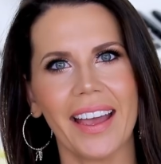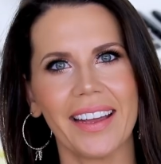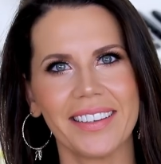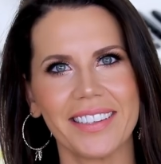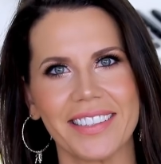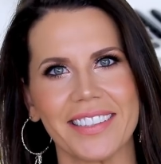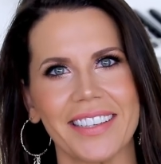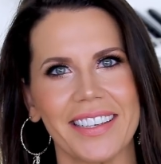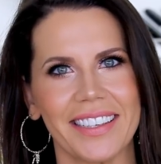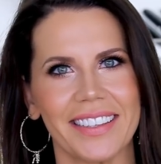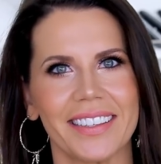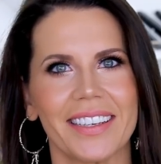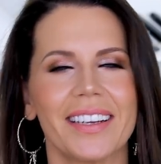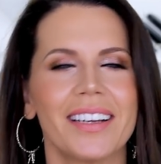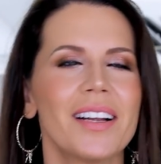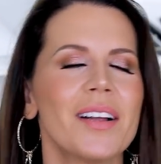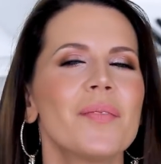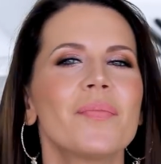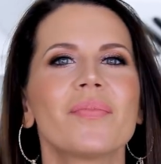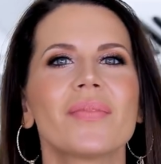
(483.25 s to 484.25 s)
End
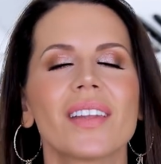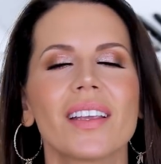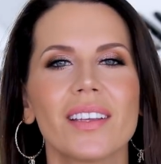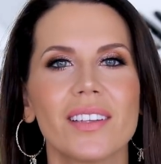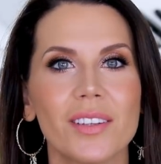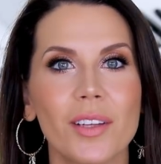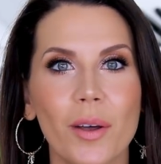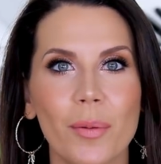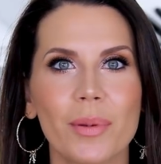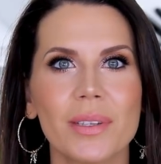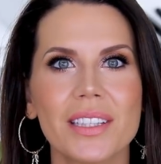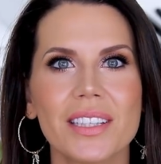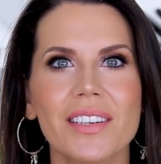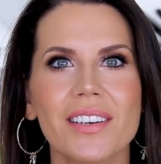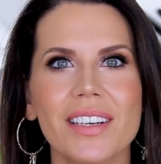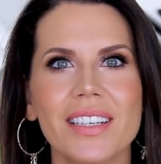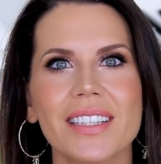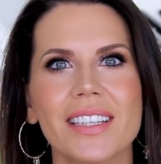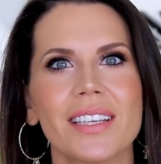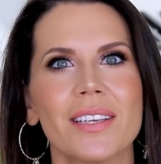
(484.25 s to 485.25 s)
scene. No, but
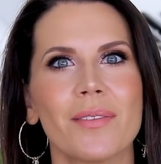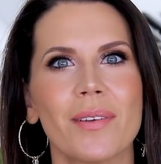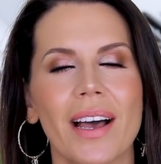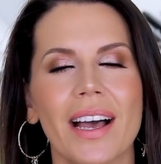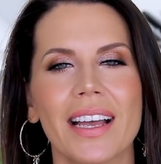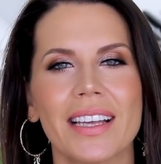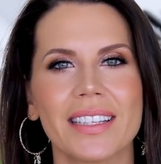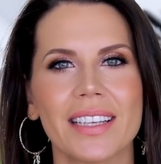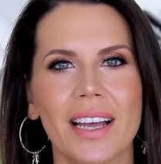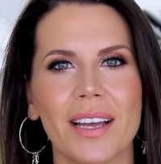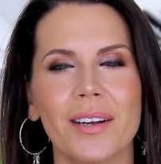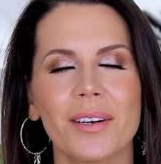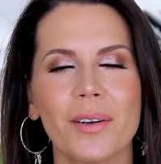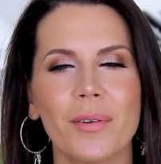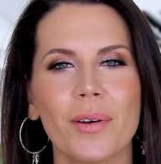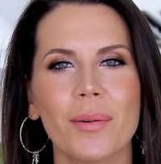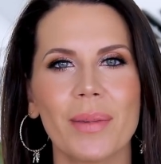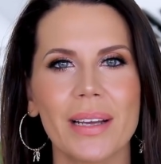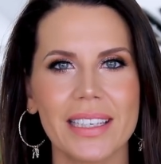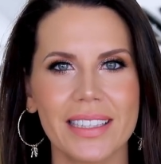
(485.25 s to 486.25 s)
seriously, you guys, I don't
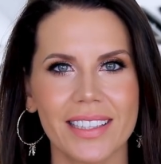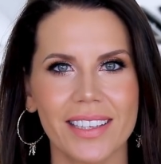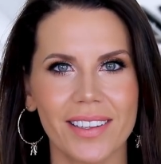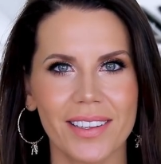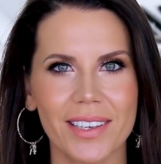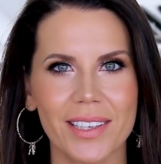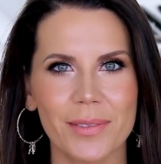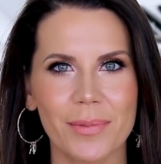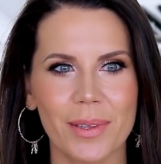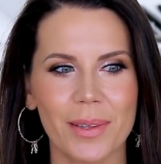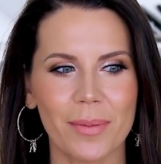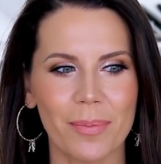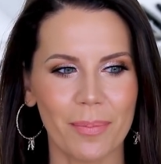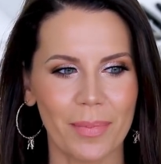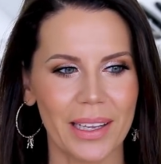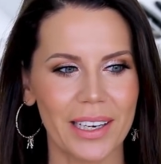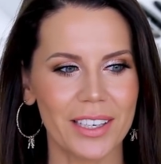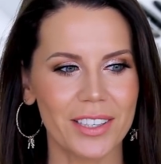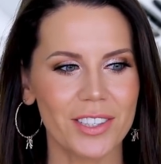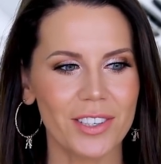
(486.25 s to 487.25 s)
know what my deal is with
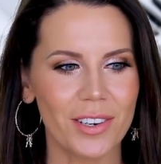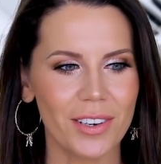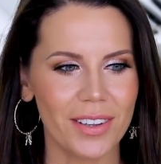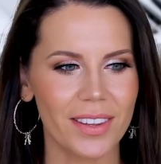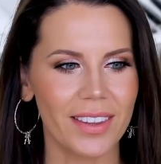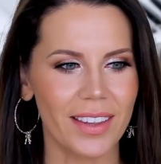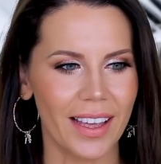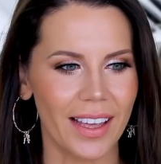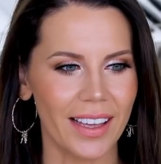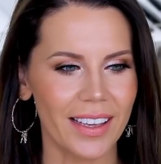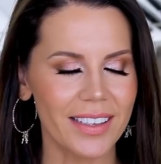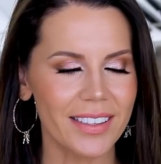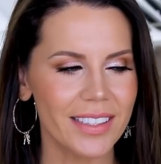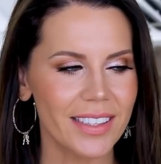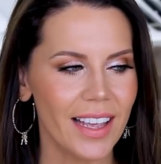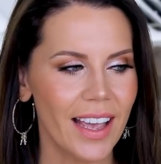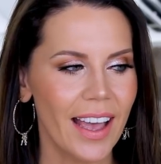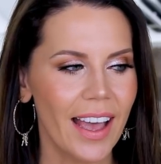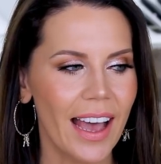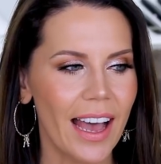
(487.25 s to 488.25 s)
miniature
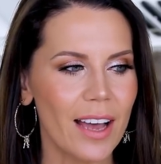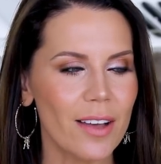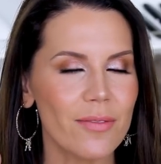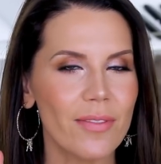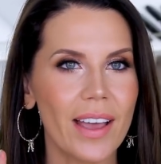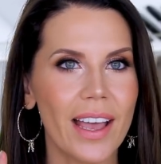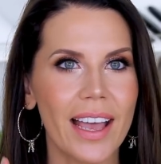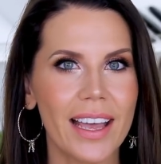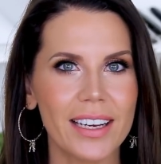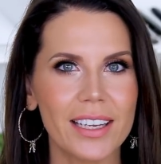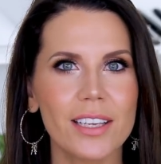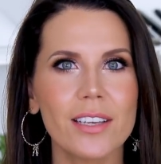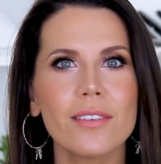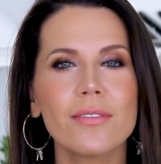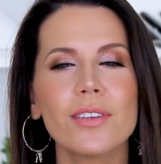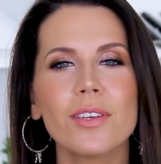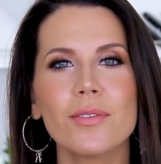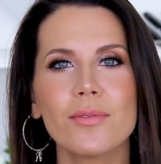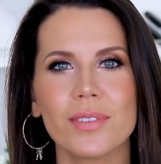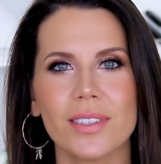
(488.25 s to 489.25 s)
things. Have any
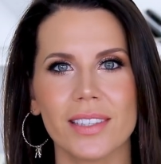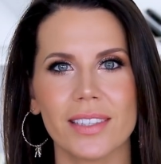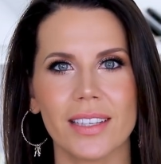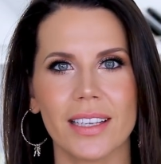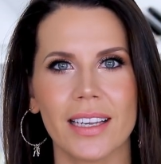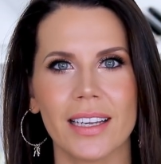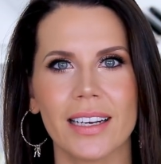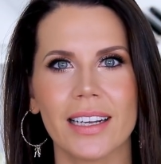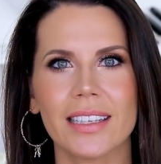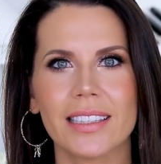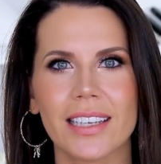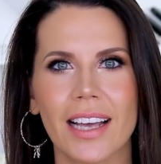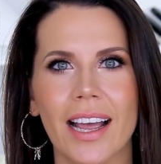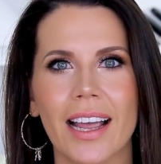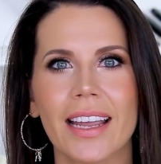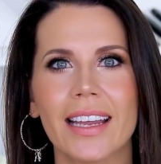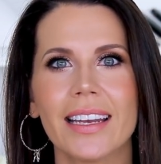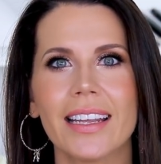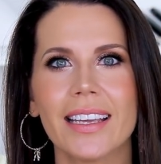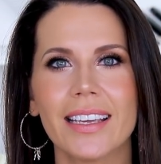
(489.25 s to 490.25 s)
of you seen
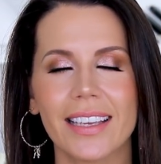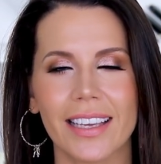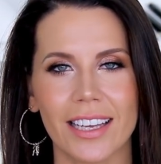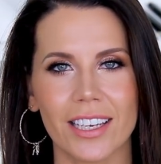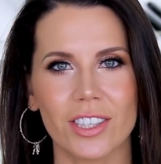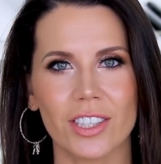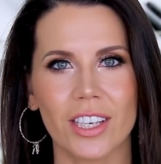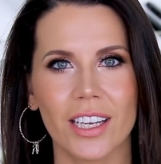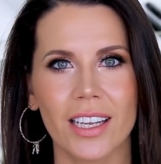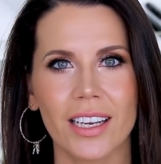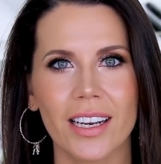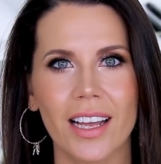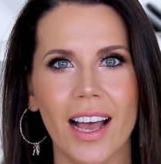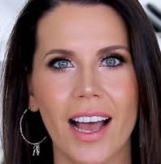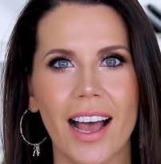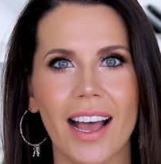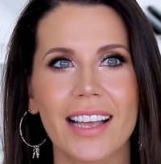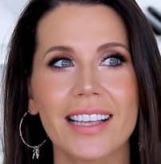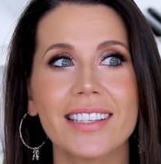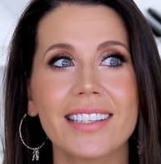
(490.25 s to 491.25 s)
Tiny Kitchen?
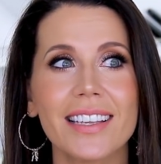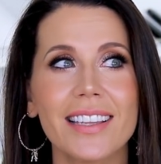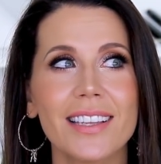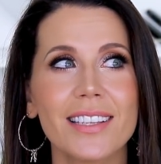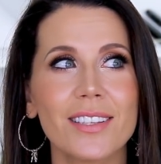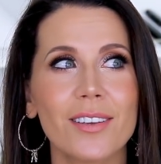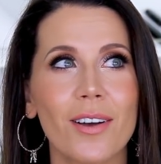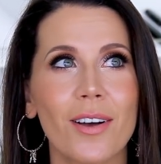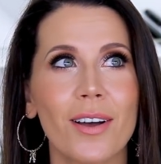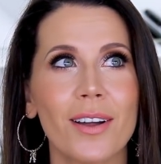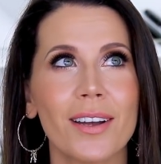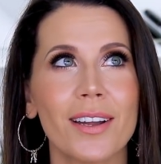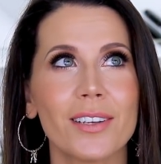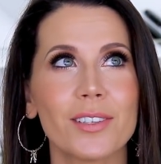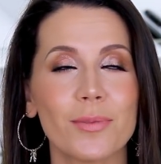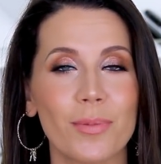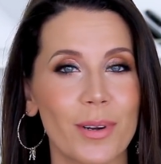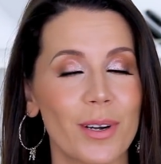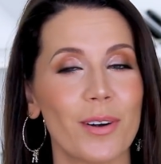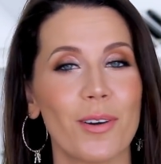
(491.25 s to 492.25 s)
I see this on
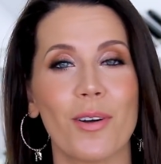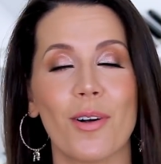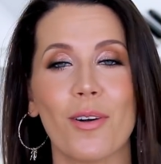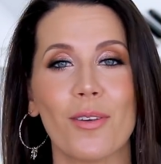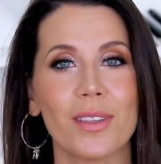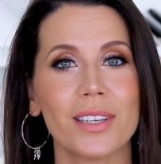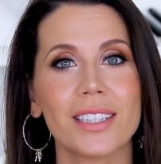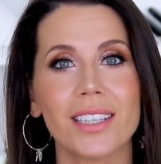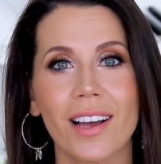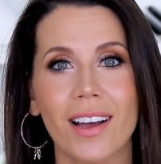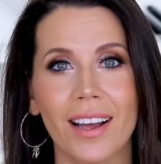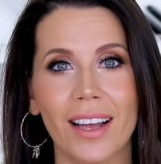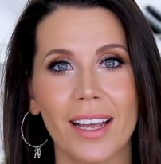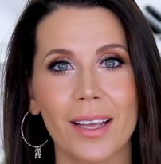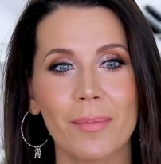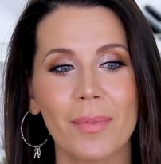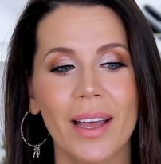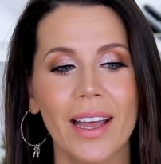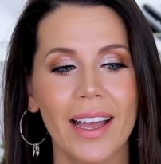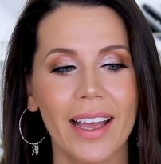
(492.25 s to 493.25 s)
Twitter all the
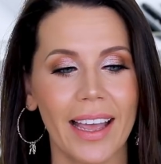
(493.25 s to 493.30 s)
time,